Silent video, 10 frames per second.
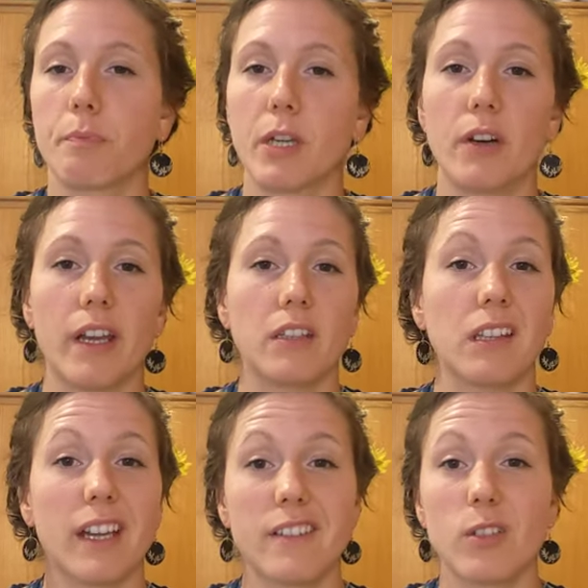
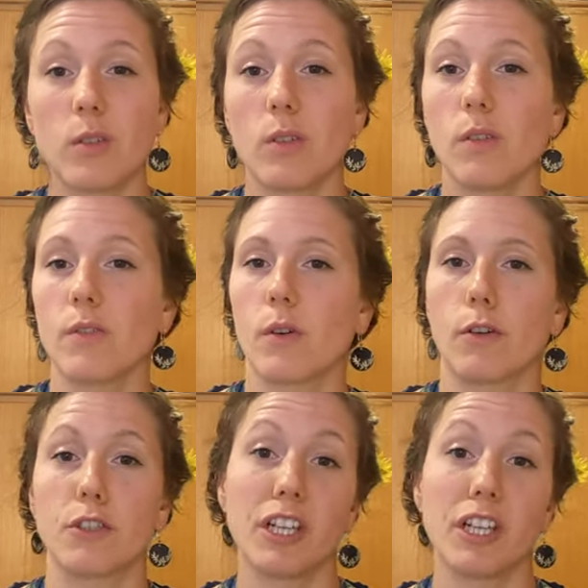pureed lentils or